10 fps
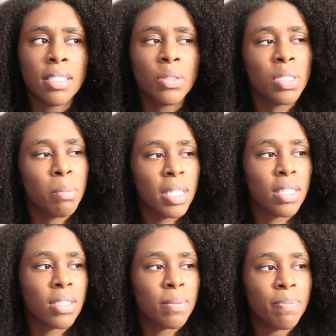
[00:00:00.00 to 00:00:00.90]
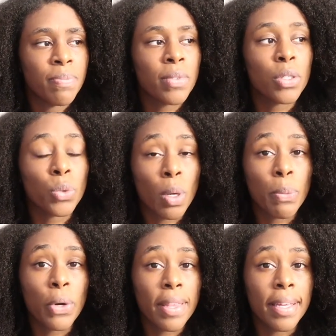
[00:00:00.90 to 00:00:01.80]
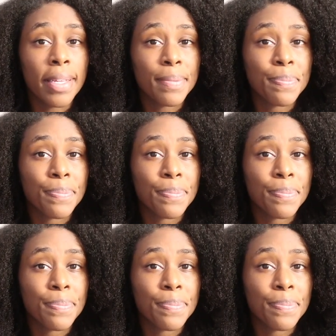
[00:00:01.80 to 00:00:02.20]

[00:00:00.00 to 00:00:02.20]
there's something else. There's one more thing.